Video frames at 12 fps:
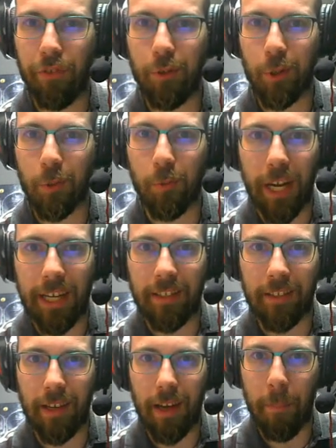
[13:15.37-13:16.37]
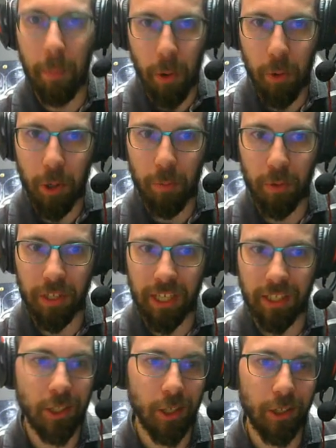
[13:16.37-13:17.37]
if used right, a
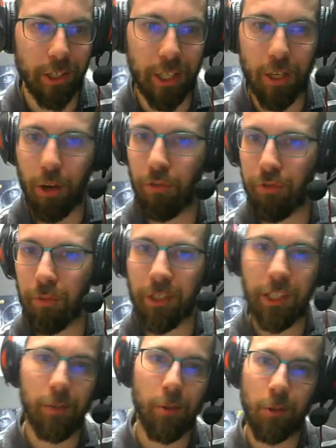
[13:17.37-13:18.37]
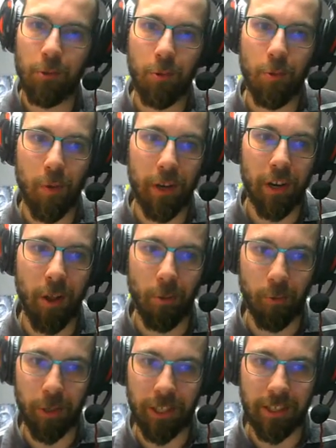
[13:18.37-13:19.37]
Pokemon can suddenly go from 0 to
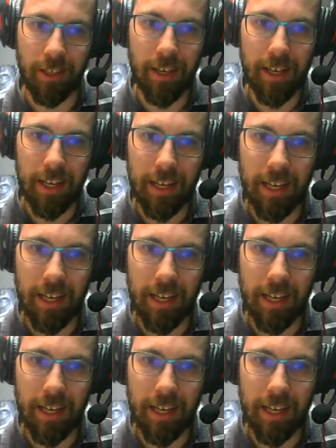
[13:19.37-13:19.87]
100,